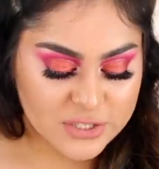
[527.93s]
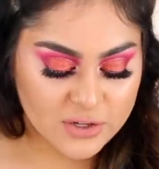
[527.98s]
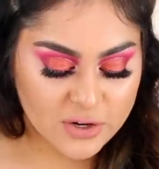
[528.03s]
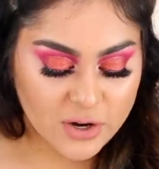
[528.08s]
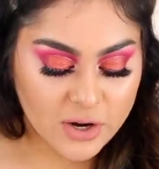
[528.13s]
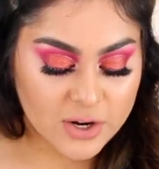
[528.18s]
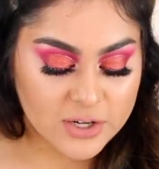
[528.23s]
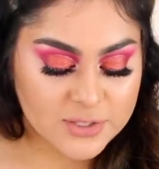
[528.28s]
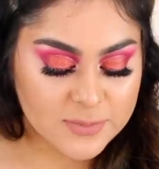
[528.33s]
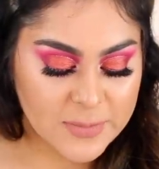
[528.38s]

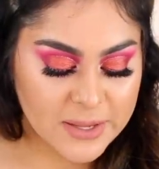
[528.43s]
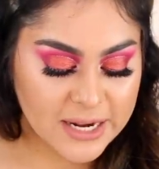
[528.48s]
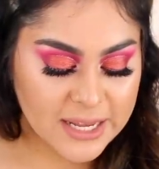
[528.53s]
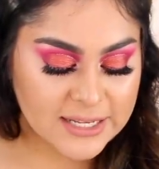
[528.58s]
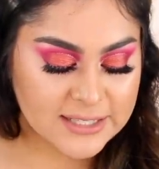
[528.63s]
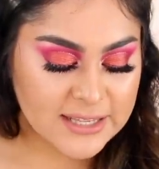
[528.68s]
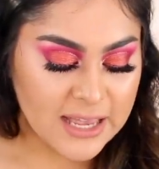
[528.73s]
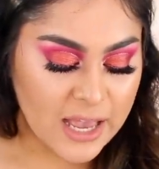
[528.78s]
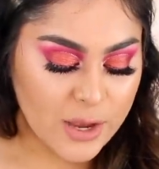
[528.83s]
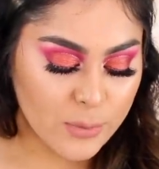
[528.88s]
Star
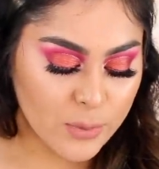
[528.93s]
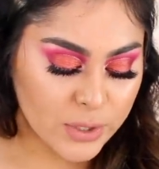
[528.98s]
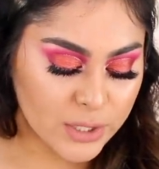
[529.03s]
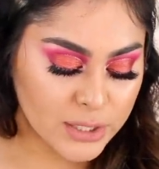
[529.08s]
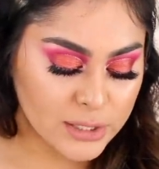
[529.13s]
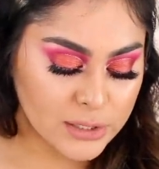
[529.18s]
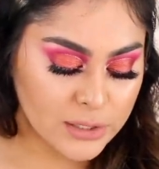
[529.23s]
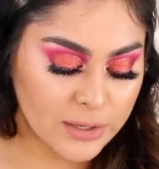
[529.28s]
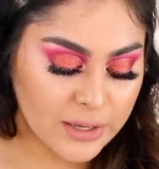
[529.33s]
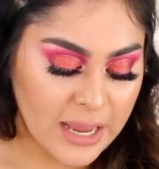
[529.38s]
Cosmetics, I
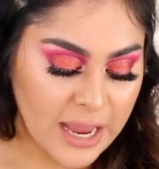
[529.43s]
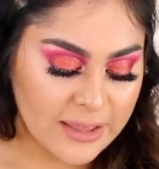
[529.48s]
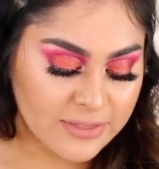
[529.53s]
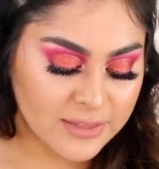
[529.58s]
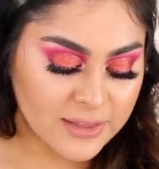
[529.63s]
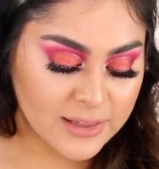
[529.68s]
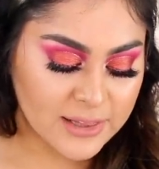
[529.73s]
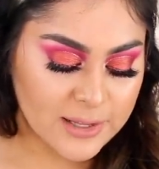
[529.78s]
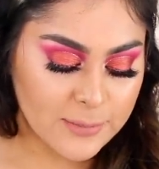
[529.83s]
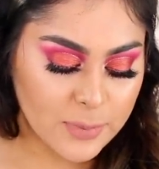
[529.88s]
wanna look
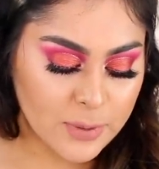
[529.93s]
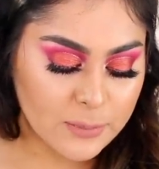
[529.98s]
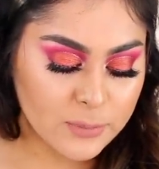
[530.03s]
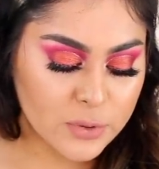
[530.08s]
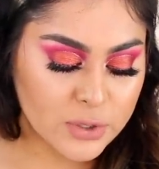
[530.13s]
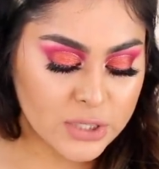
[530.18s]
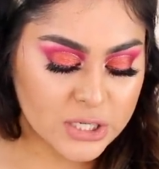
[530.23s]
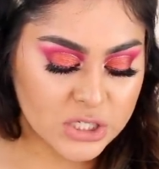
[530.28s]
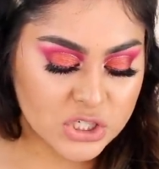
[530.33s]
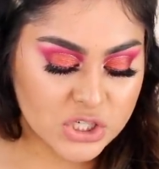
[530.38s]
at the Lip
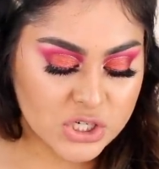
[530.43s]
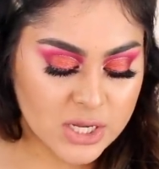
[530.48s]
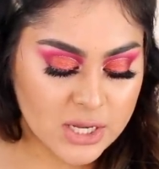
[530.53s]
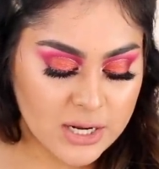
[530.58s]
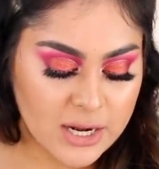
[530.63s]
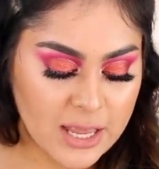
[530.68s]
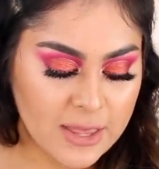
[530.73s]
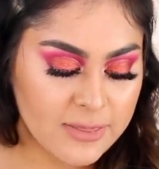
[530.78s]
Ammunition,